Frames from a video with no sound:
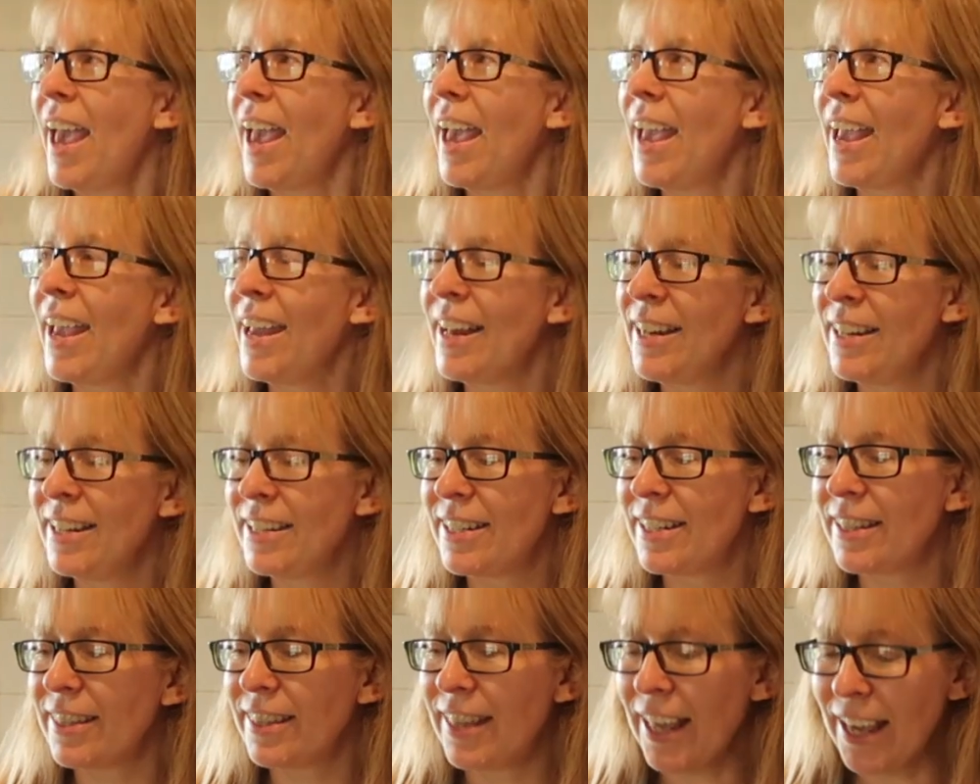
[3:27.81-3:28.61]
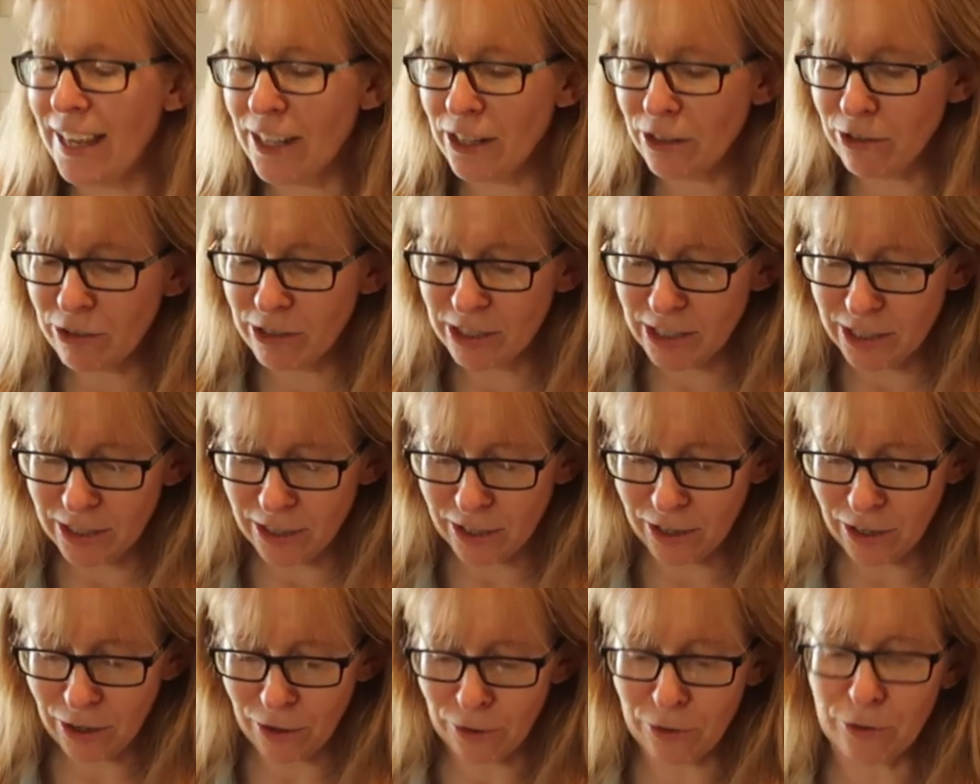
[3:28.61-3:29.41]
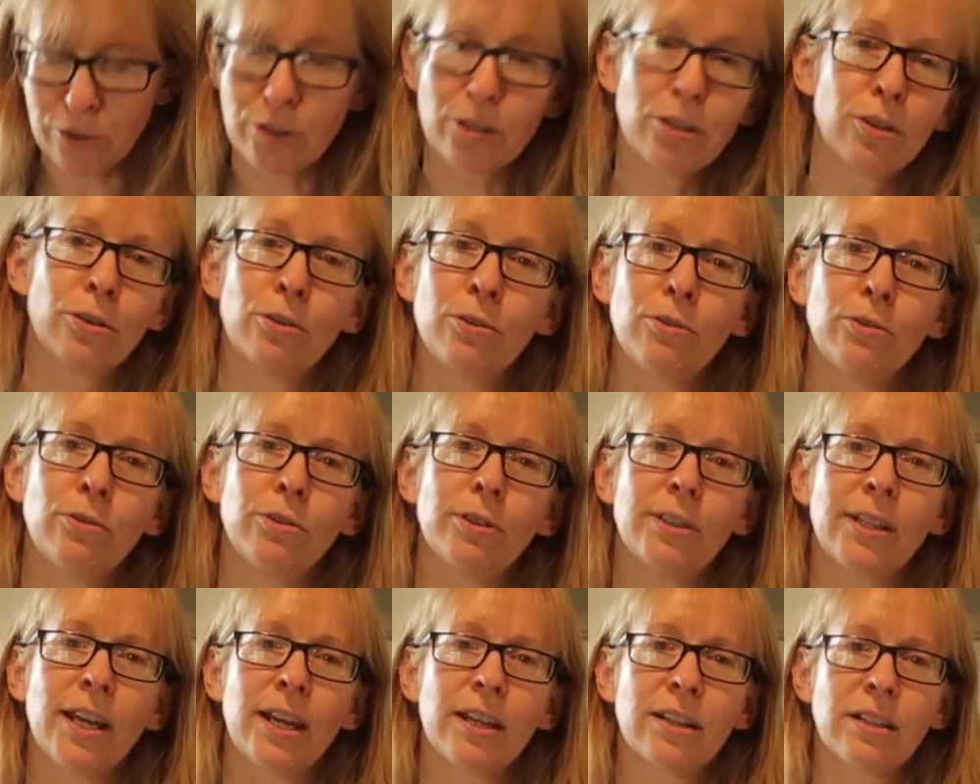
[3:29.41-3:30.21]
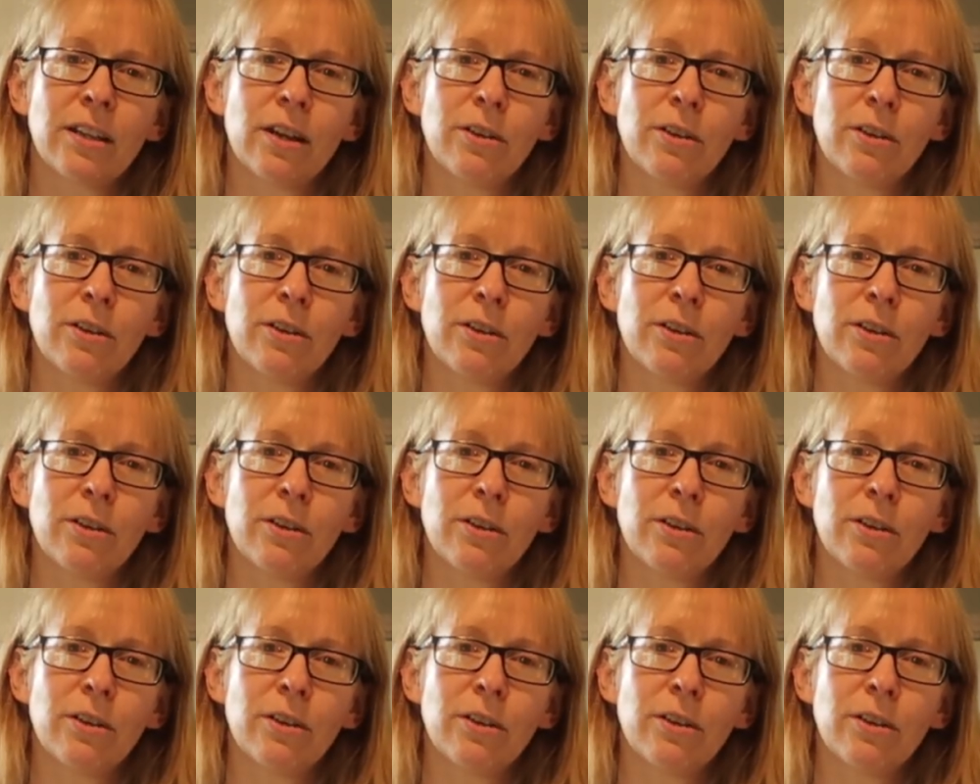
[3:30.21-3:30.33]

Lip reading: And they used to they'd